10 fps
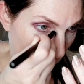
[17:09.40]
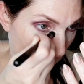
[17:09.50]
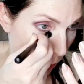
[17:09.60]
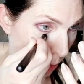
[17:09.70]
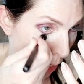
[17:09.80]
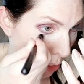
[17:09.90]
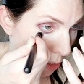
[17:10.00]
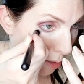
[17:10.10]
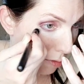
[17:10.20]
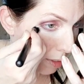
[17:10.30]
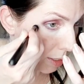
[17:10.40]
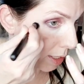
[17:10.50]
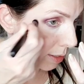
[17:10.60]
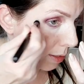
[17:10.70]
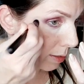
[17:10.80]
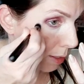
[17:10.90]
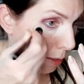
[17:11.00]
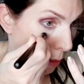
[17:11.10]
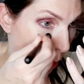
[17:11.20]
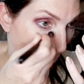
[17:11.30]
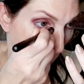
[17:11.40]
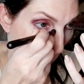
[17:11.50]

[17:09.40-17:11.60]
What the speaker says: This is actually a really nice concealer.